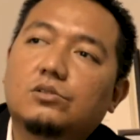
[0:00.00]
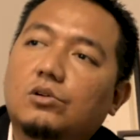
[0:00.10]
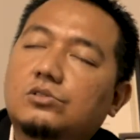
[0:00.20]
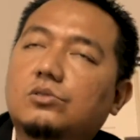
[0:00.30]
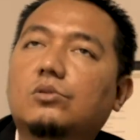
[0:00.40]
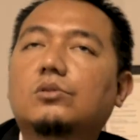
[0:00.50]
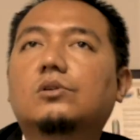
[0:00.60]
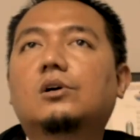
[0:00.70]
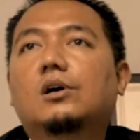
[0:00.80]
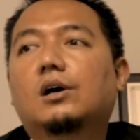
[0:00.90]
also
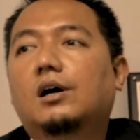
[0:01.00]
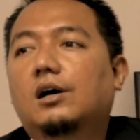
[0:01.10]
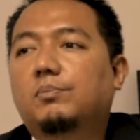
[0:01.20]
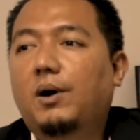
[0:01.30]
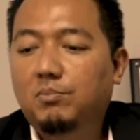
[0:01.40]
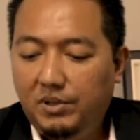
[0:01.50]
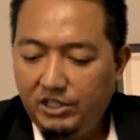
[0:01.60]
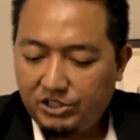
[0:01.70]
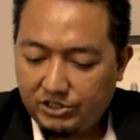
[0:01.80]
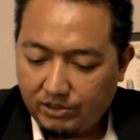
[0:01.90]

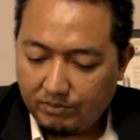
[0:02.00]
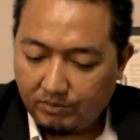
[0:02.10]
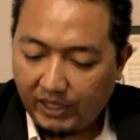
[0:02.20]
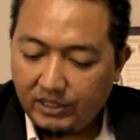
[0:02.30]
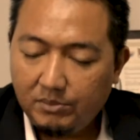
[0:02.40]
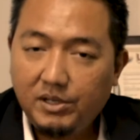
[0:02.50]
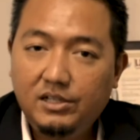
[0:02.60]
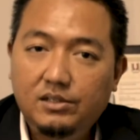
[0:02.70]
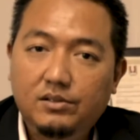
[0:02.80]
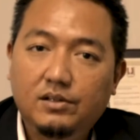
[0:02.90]
published many
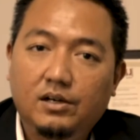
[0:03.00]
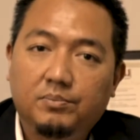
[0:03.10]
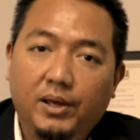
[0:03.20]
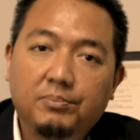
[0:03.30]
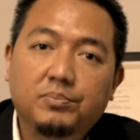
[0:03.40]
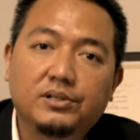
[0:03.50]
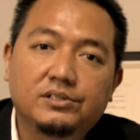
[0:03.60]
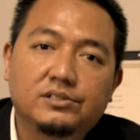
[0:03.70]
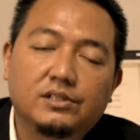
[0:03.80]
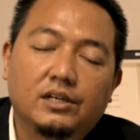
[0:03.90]

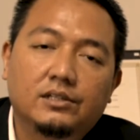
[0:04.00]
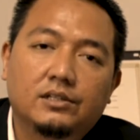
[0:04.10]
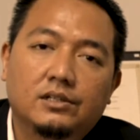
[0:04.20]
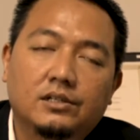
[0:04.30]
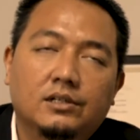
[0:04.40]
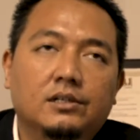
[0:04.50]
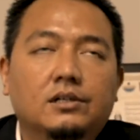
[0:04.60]
papers in the